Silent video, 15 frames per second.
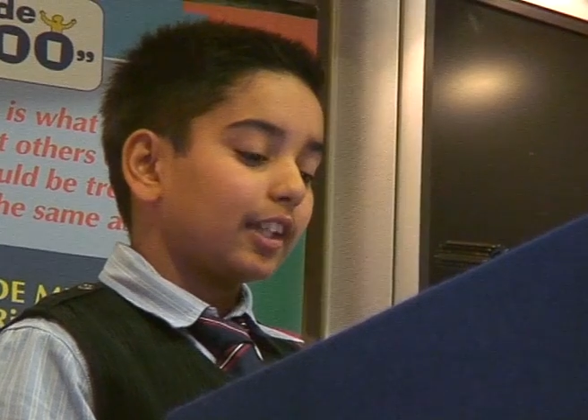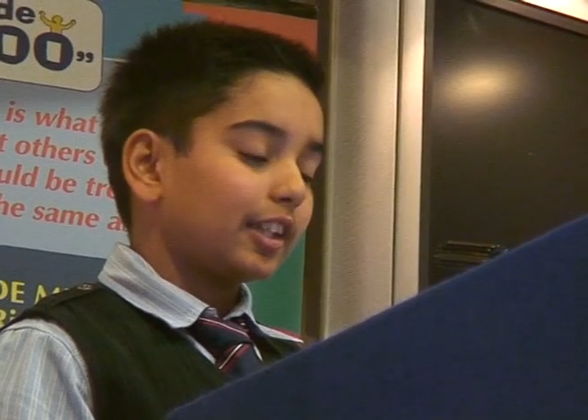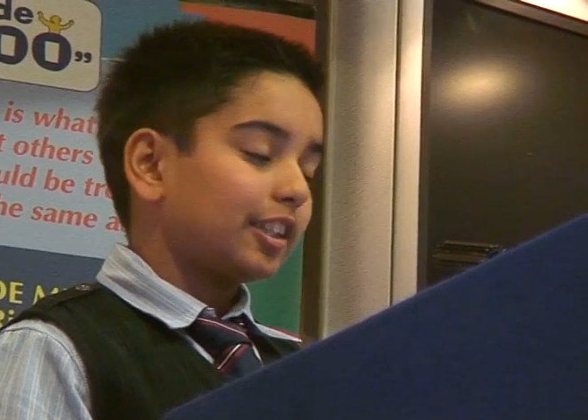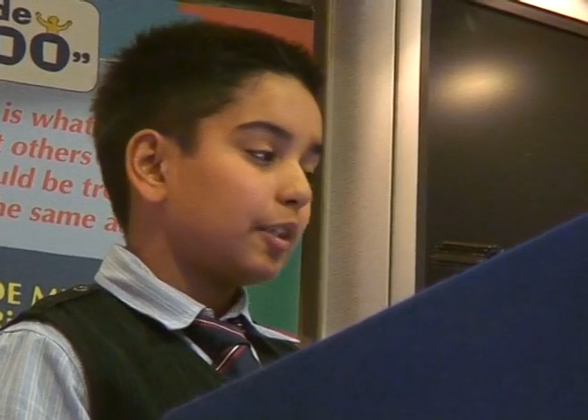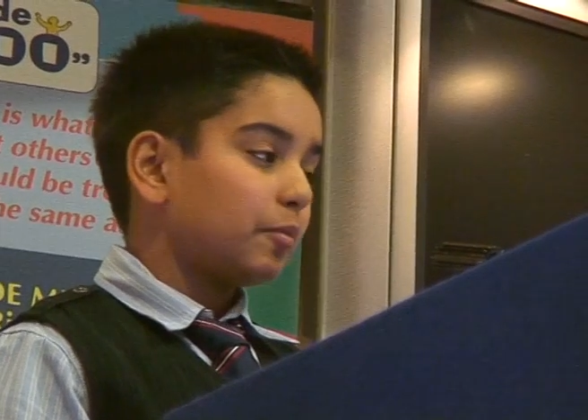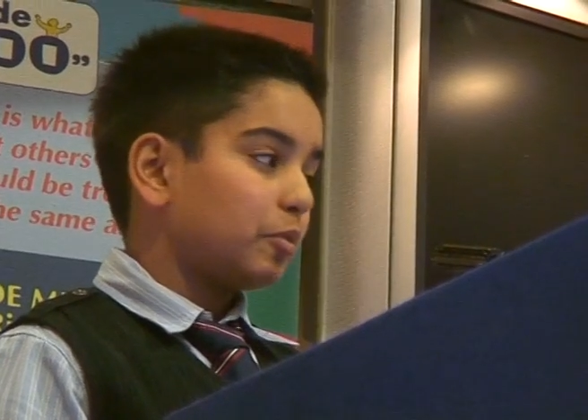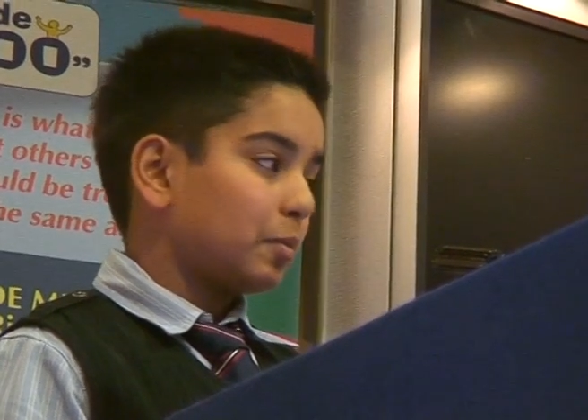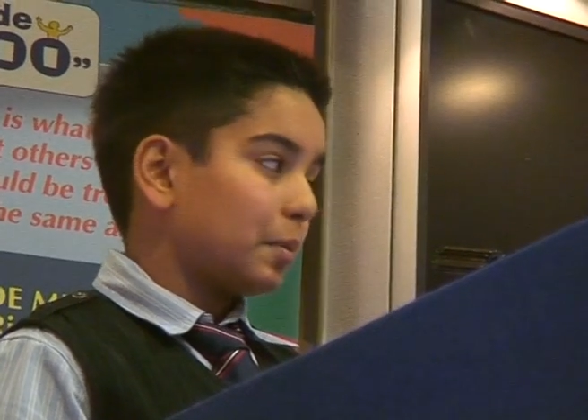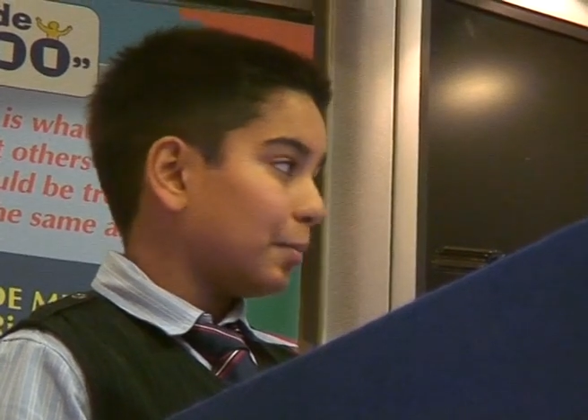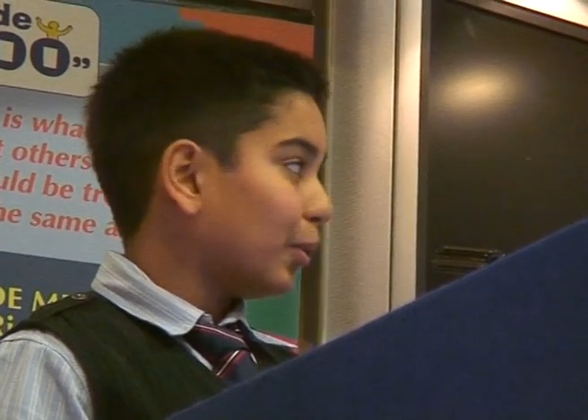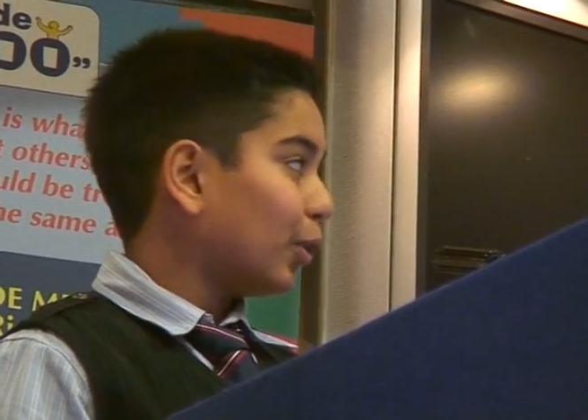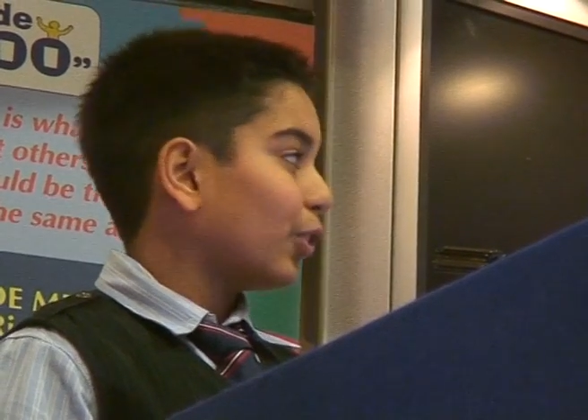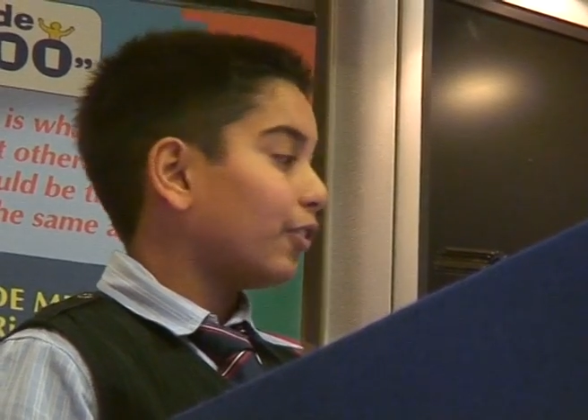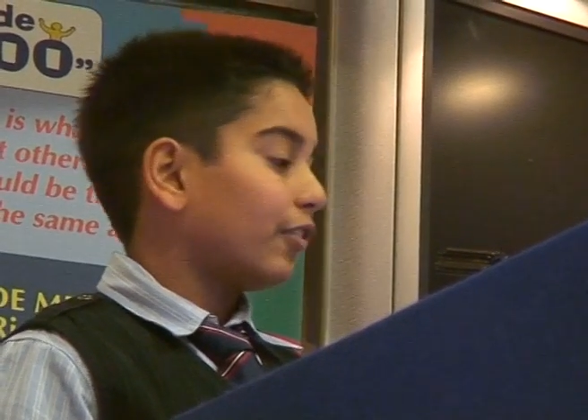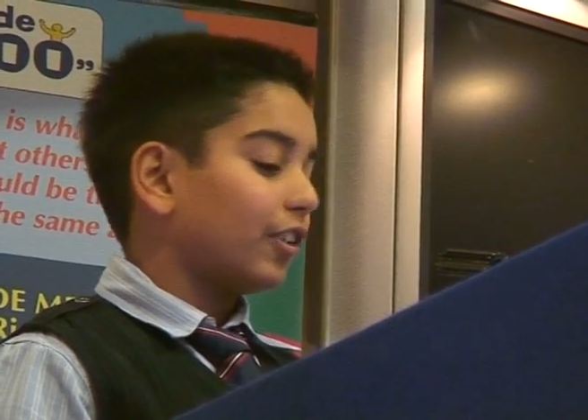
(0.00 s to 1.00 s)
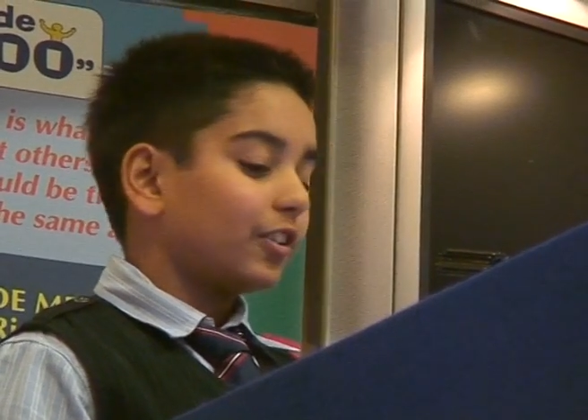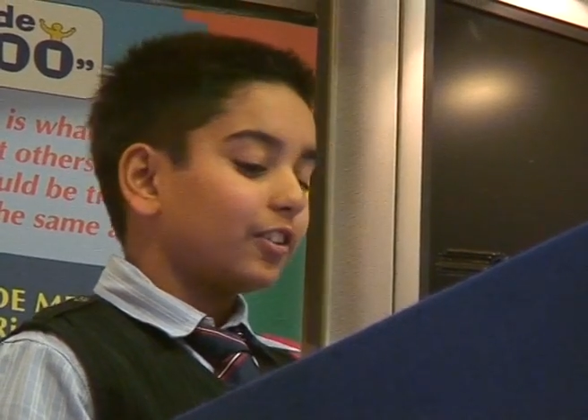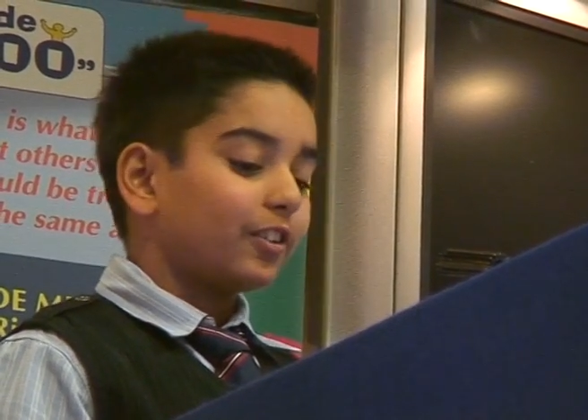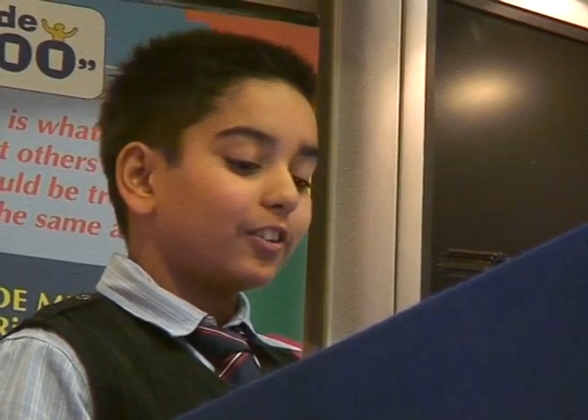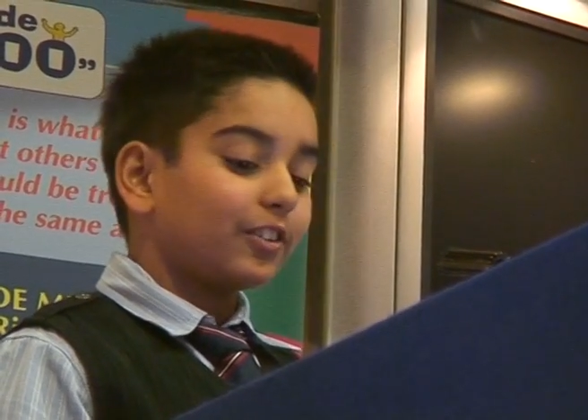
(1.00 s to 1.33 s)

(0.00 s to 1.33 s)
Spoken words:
There seemed to be more of an